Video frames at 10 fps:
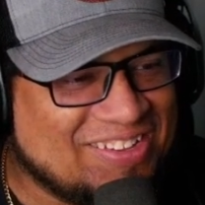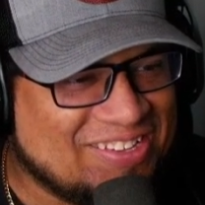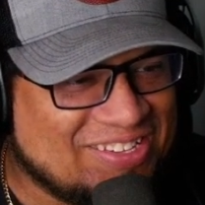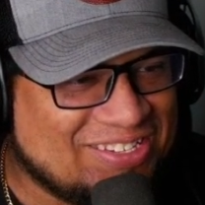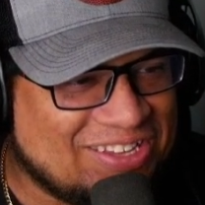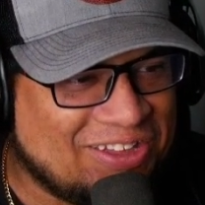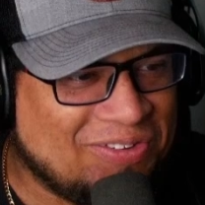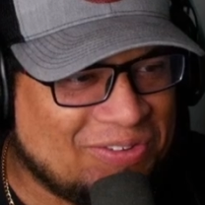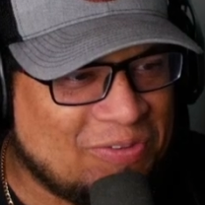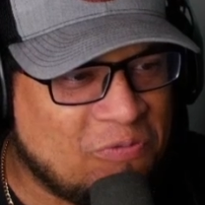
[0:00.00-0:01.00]
So
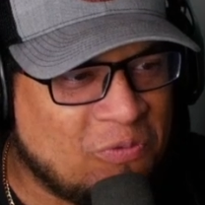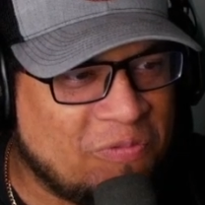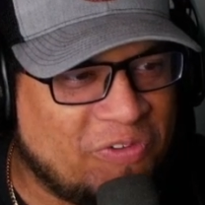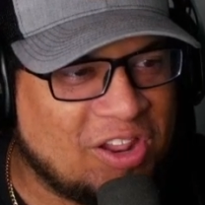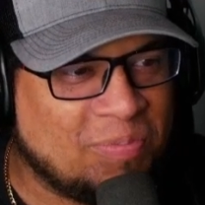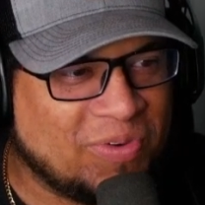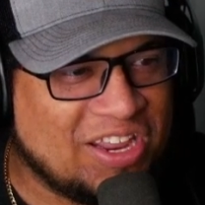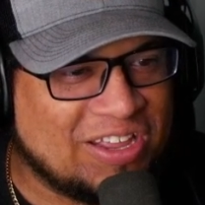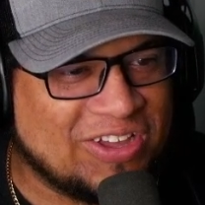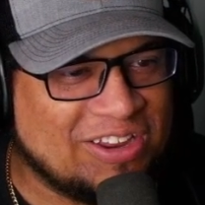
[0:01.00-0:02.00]
we're feeling pretty
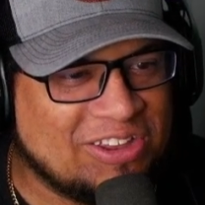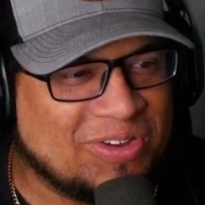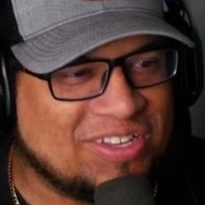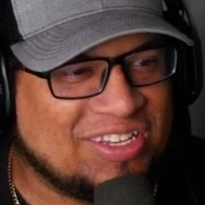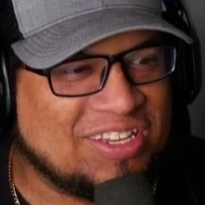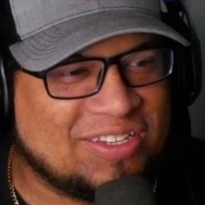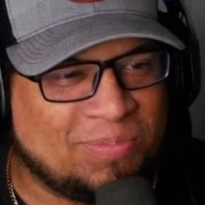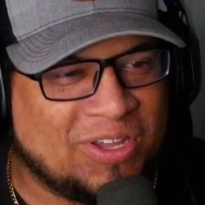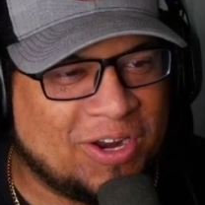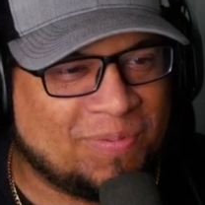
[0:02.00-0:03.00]
good. USC's beat
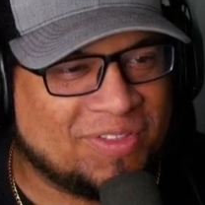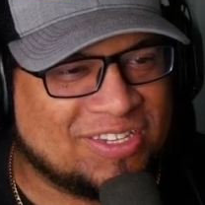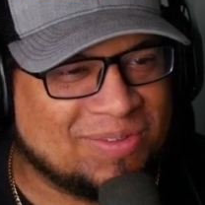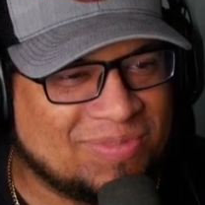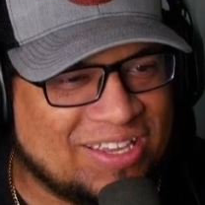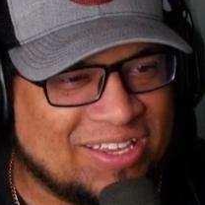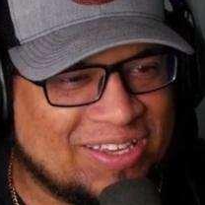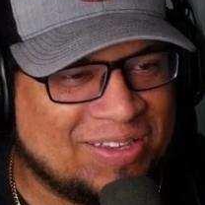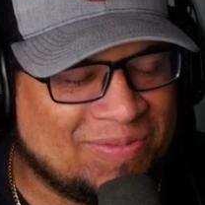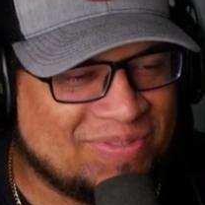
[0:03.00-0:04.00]
up on some
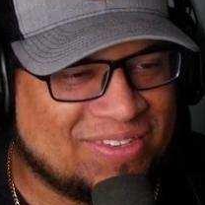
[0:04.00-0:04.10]
teams.